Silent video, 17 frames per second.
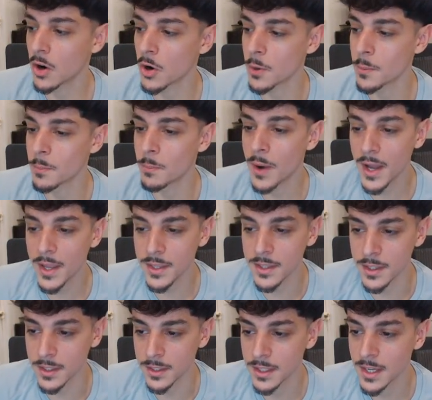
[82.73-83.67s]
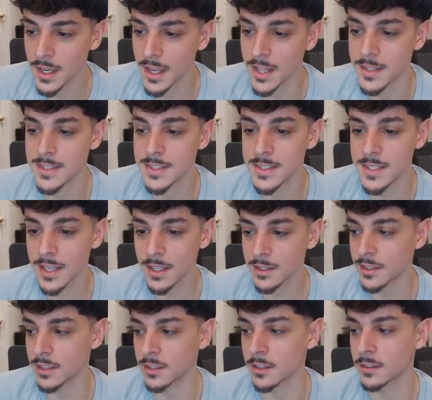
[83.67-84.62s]
are buying and
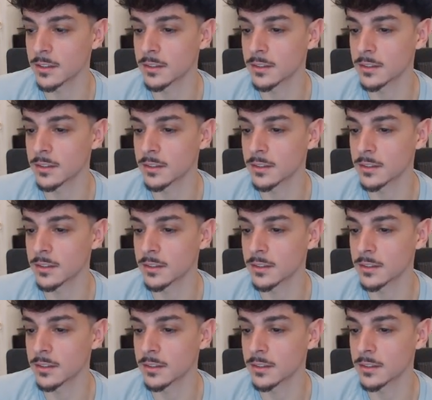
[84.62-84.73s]
selling